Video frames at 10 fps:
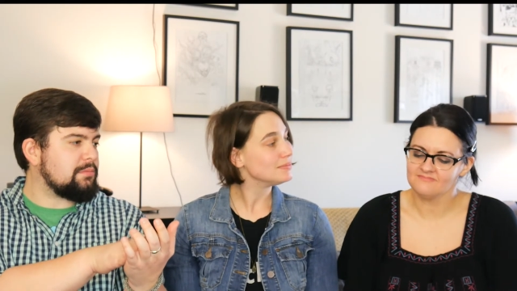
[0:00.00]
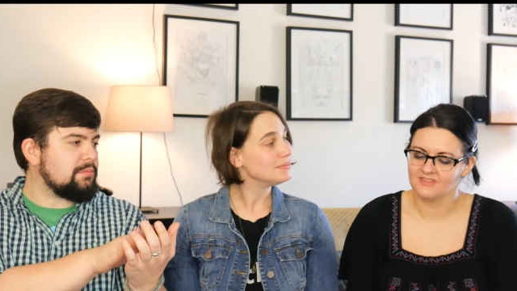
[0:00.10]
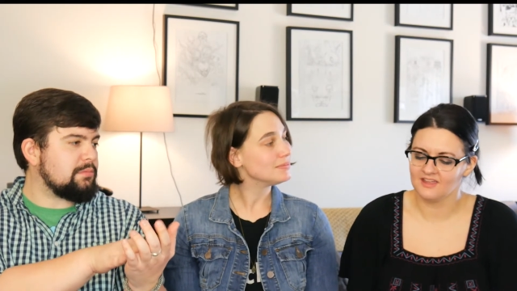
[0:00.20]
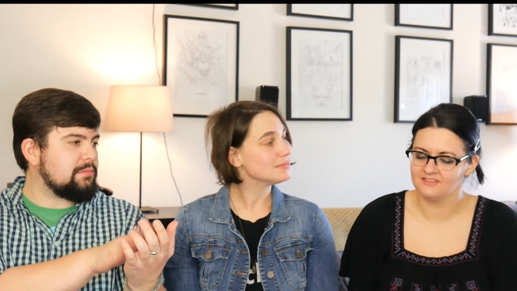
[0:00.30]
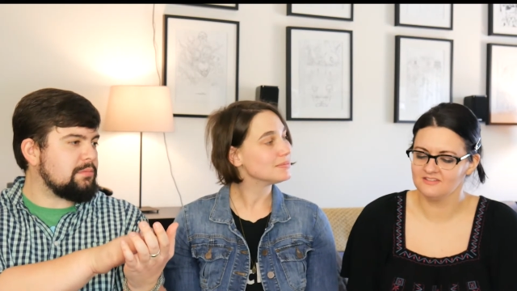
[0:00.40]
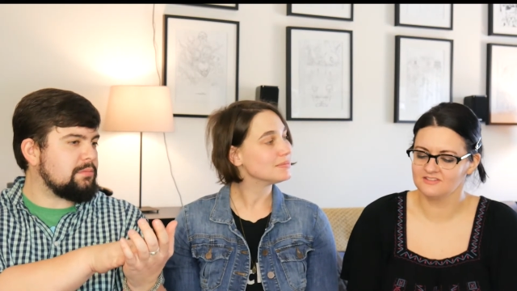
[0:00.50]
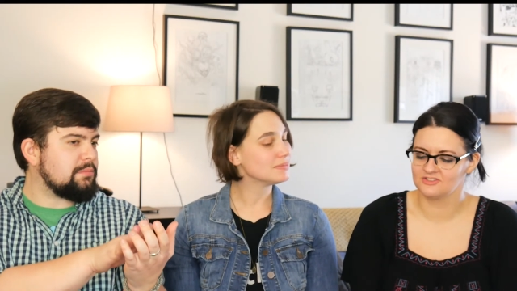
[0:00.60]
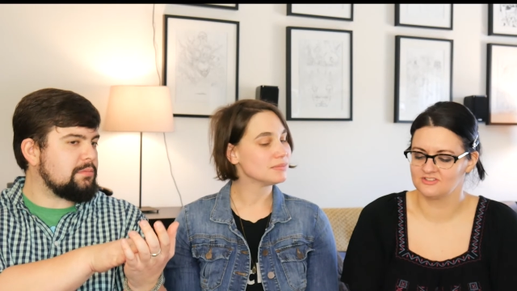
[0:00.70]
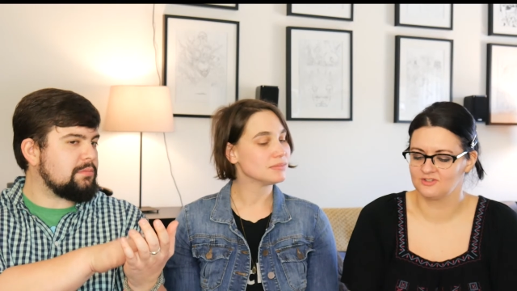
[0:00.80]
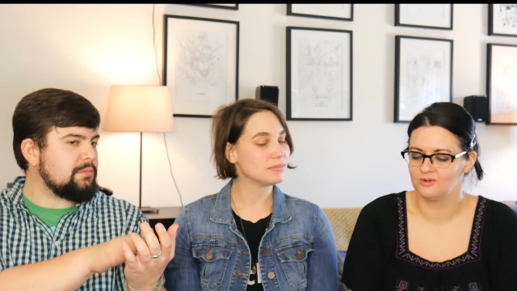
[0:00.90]
Speaker 1: I think it's
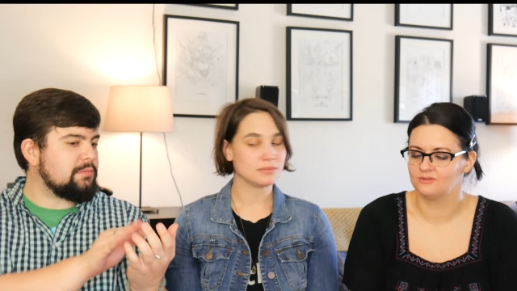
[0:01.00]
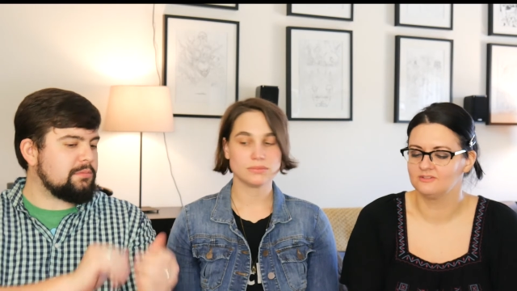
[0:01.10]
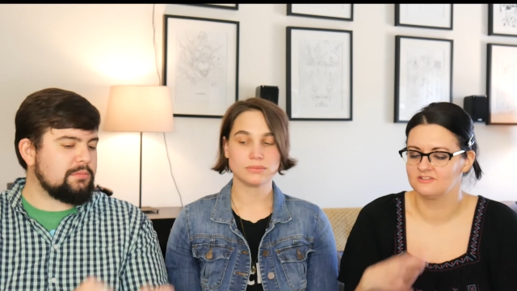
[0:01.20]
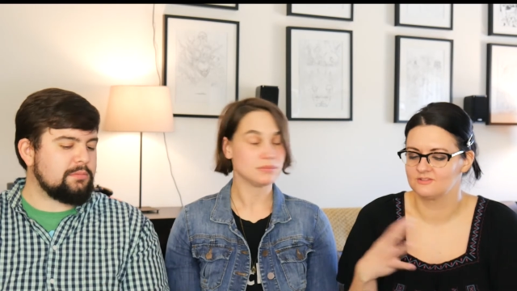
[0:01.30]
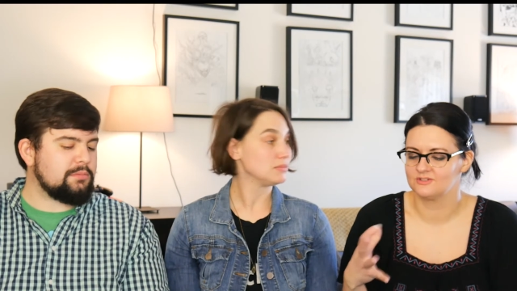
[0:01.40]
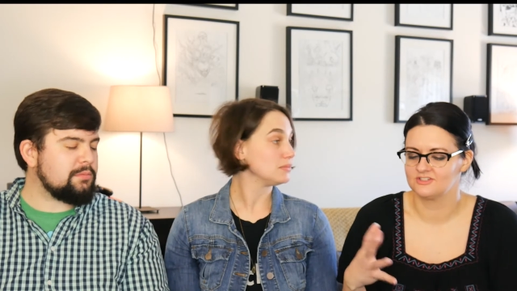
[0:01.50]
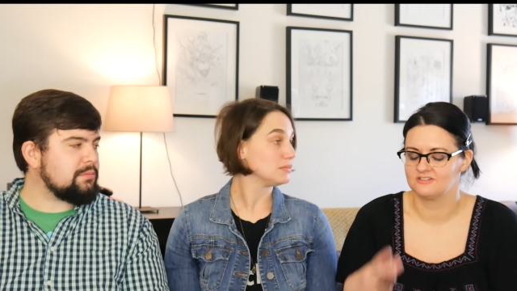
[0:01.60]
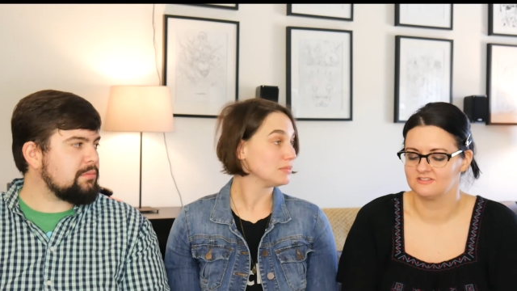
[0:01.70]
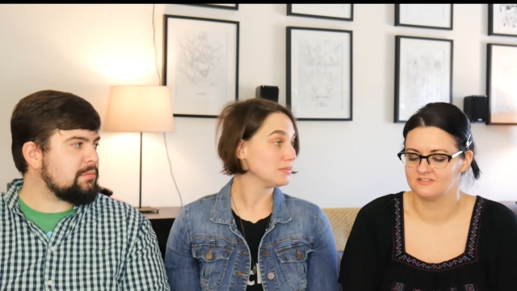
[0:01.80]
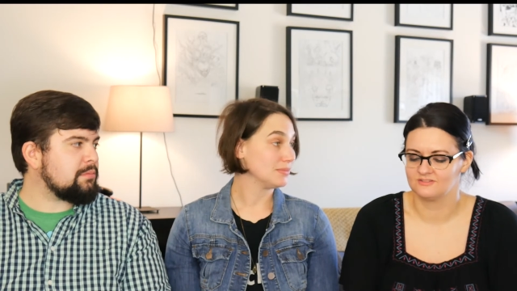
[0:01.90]
just the cold
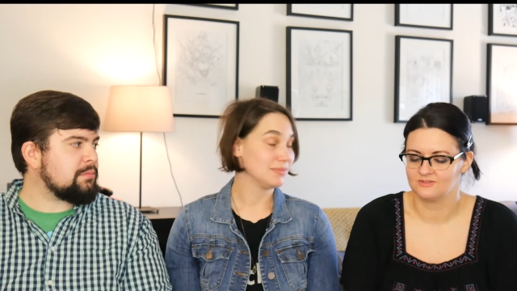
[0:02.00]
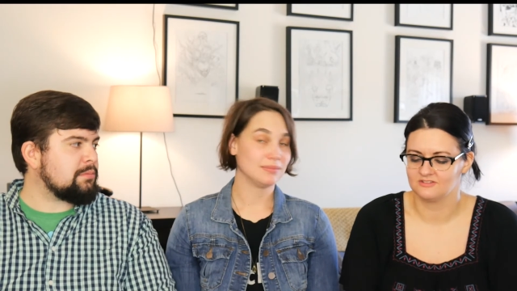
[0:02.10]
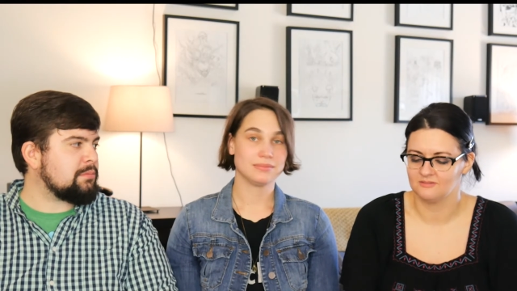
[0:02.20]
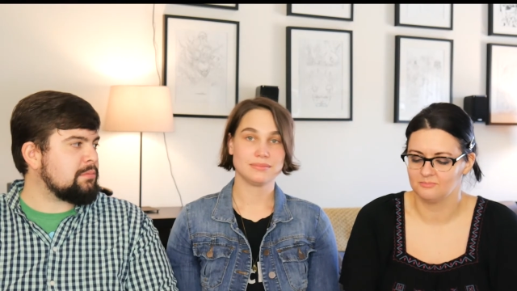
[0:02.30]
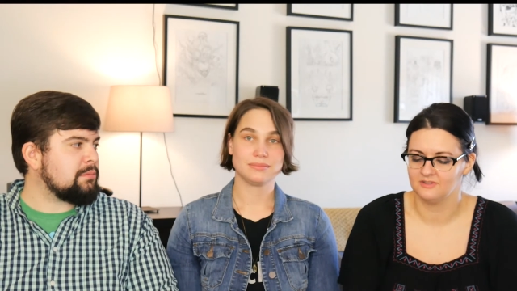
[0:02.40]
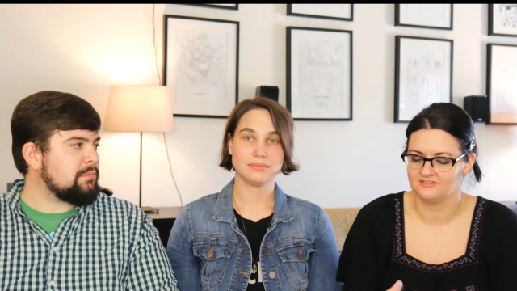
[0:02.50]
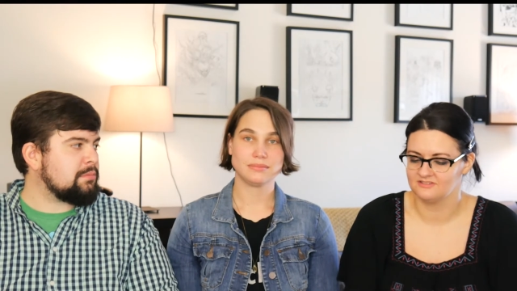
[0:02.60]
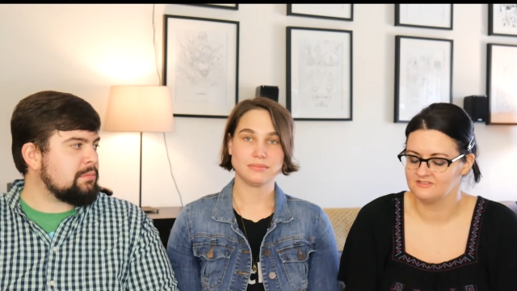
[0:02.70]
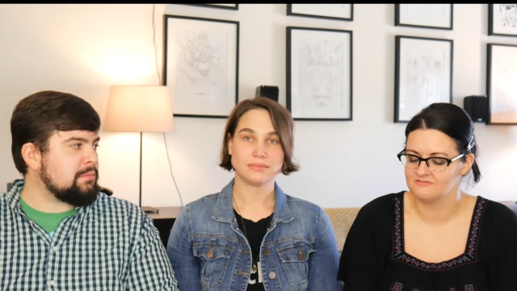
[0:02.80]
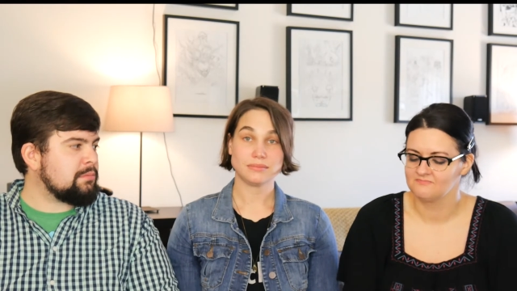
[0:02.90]
squishiness is what's
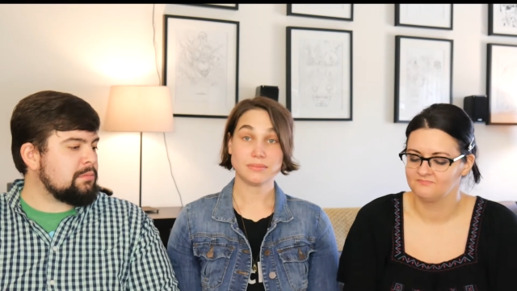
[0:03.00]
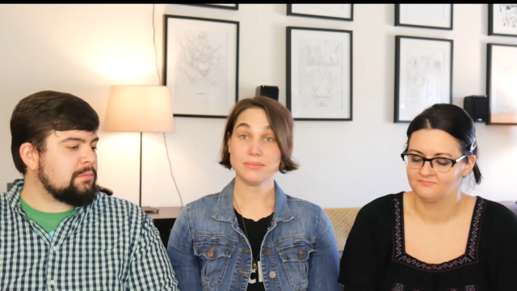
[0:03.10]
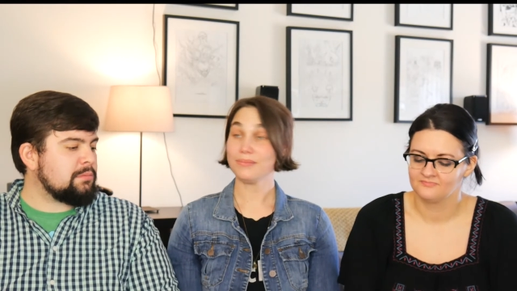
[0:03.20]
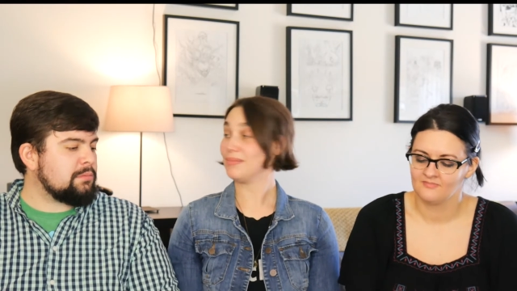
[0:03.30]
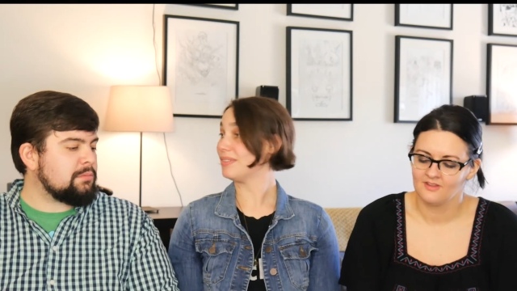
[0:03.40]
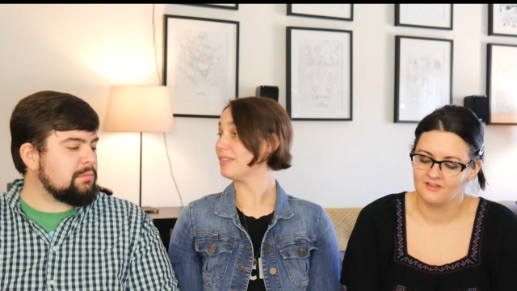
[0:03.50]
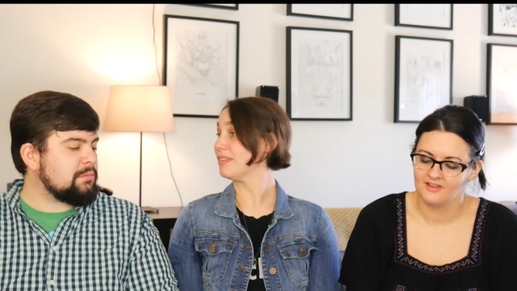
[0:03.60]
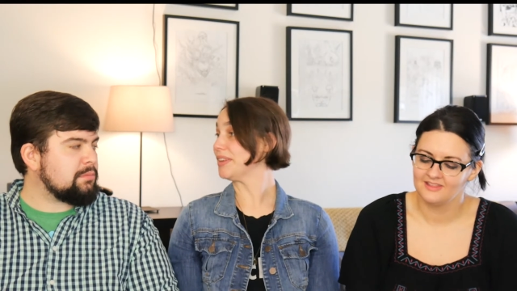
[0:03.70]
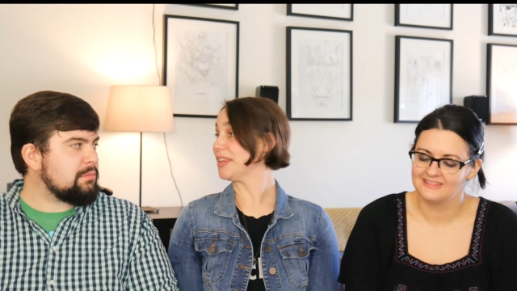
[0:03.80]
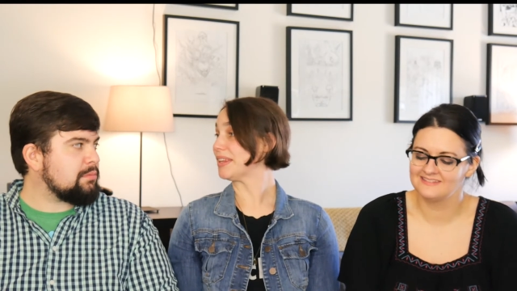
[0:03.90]
unpleasant.
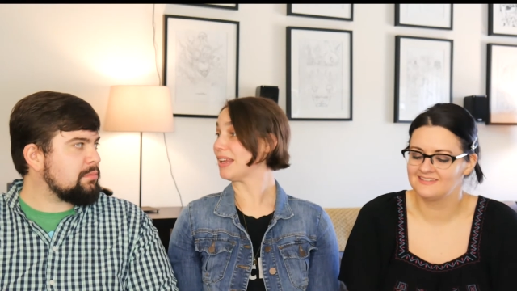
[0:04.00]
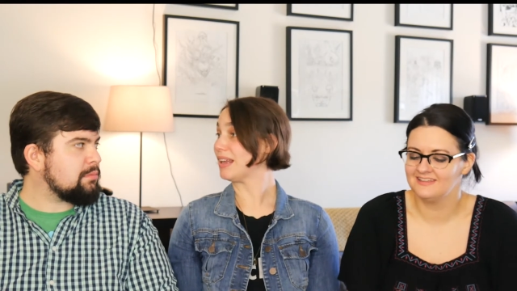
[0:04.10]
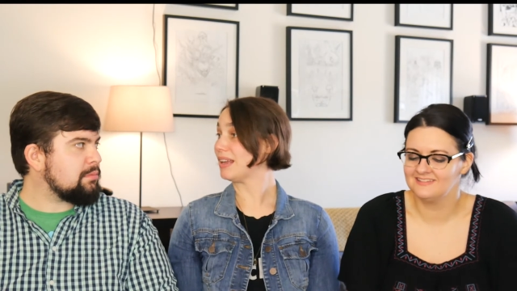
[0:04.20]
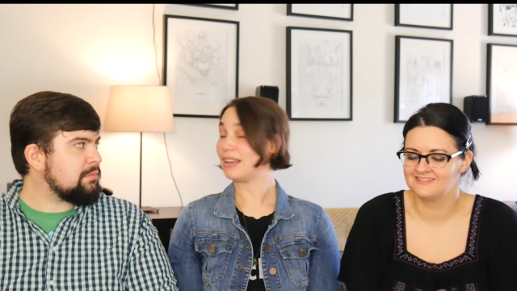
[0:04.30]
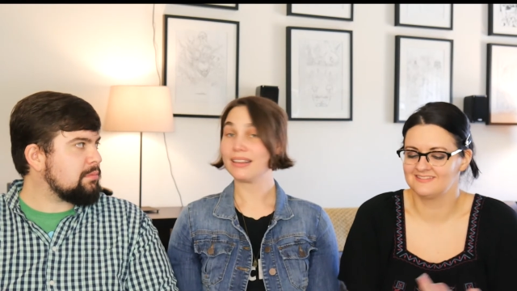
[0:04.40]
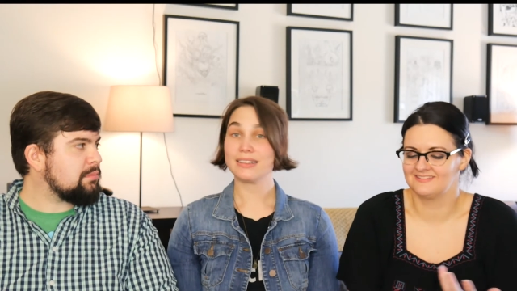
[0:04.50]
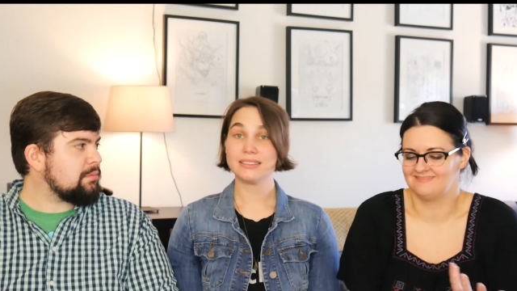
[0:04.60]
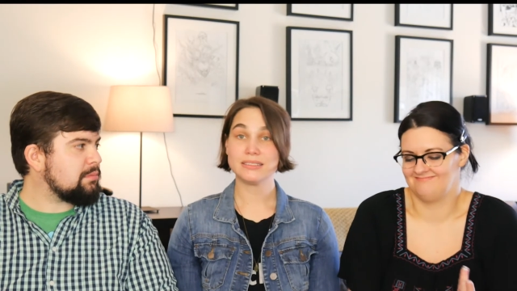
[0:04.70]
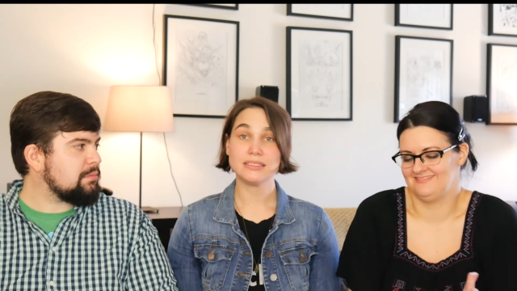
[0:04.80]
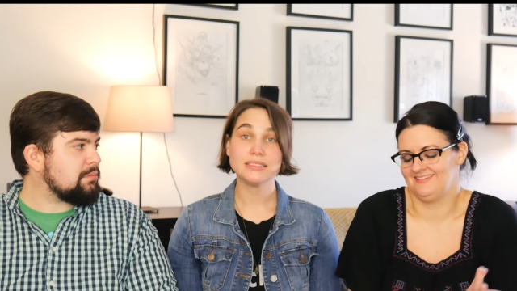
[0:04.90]
The taste is,
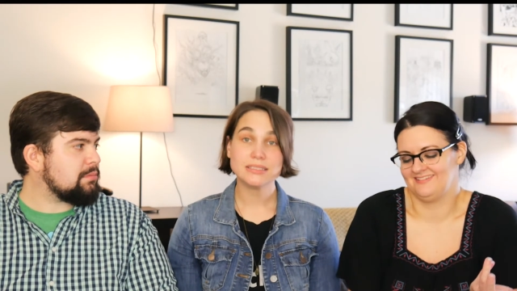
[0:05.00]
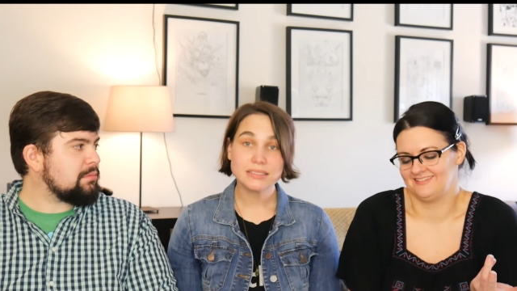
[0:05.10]
ugh.